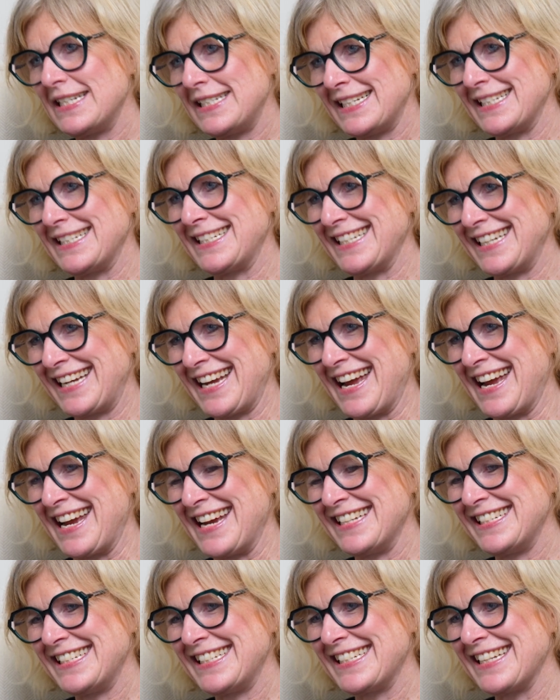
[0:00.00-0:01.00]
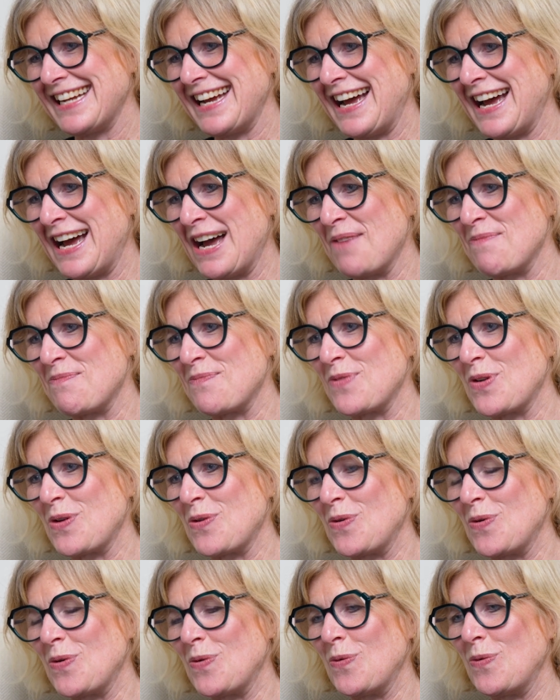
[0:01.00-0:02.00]
this is the case,
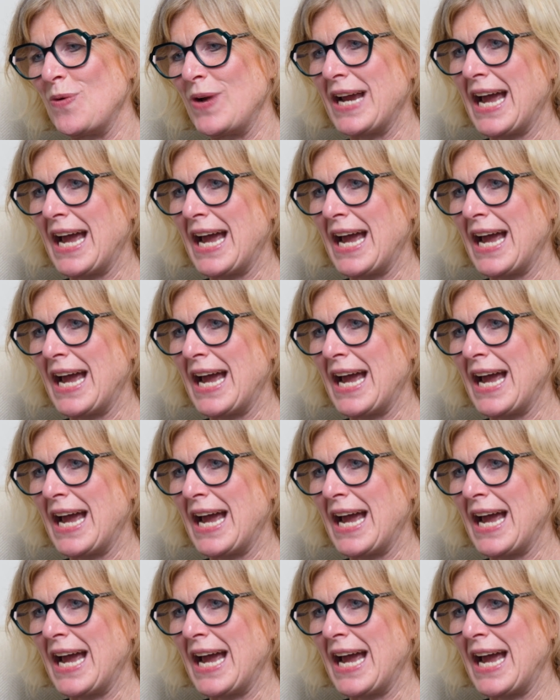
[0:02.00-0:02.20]
we